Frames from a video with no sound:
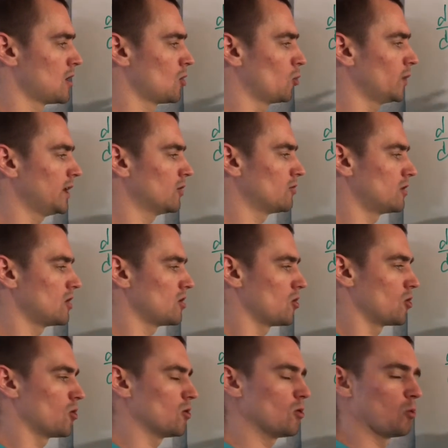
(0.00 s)
We don't
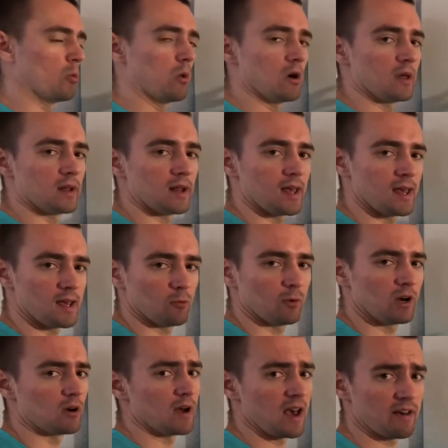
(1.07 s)
know what a, we
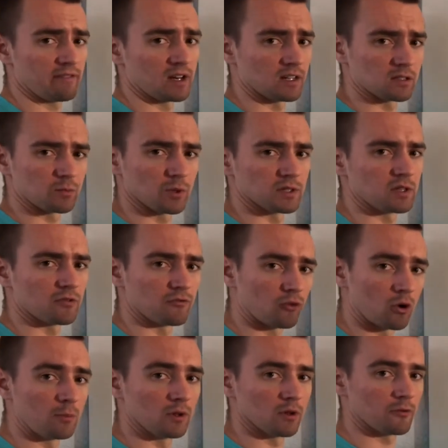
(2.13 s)
don't have an explicit
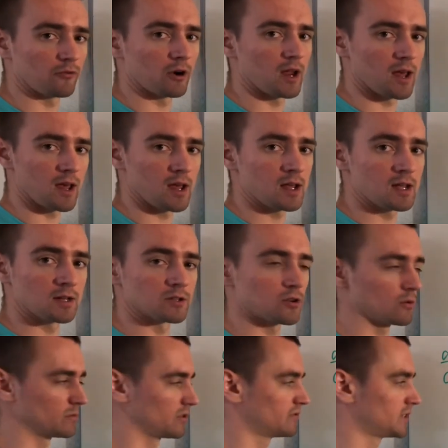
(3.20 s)
formula for a in
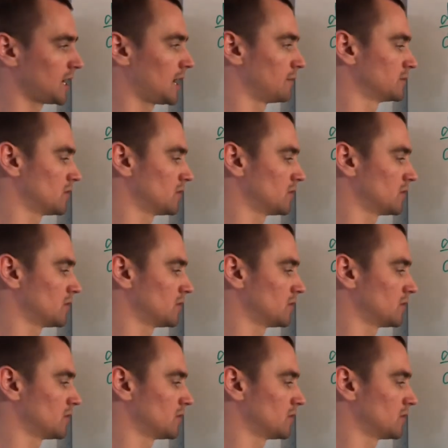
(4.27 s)
terms of time.